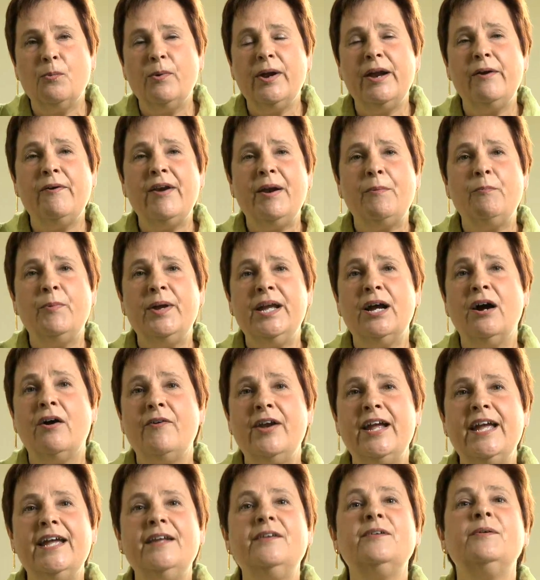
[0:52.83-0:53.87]
We
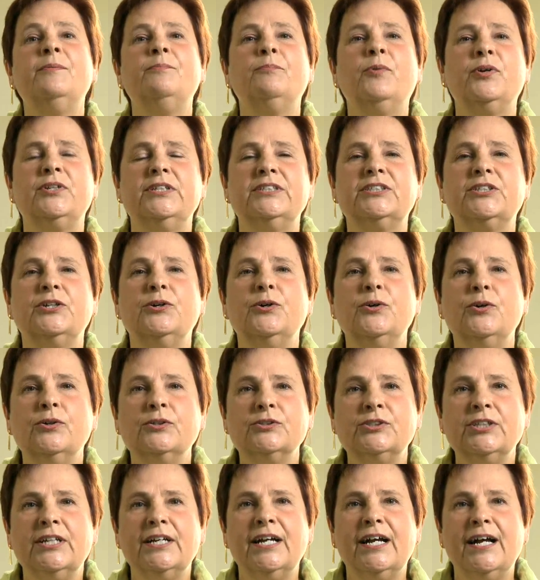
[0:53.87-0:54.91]
are in what is
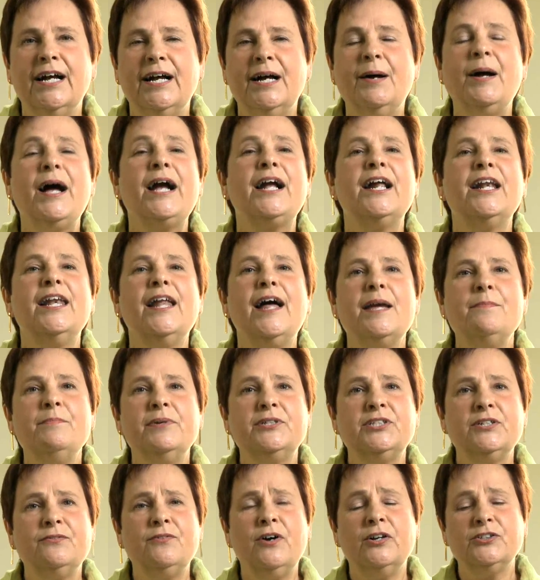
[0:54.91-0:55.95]
called a
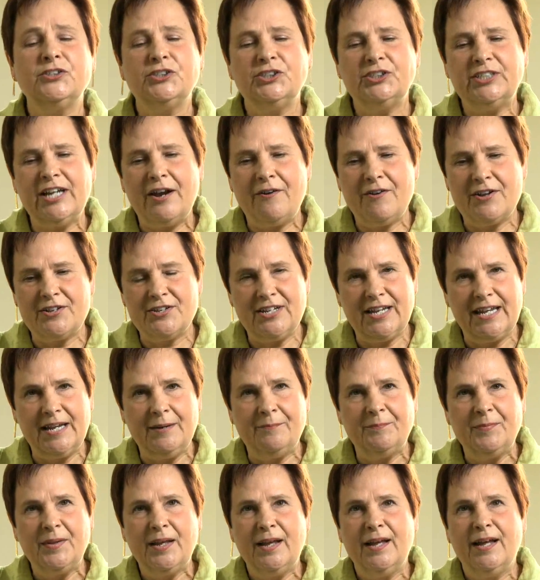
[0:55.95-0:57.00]
climate of
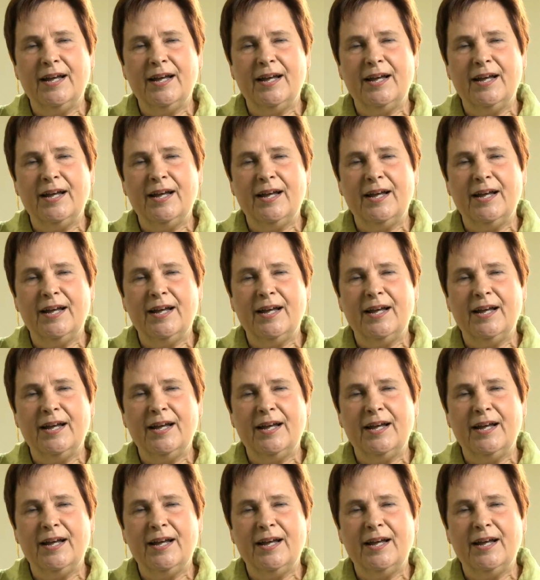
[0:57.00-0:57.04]
austerity,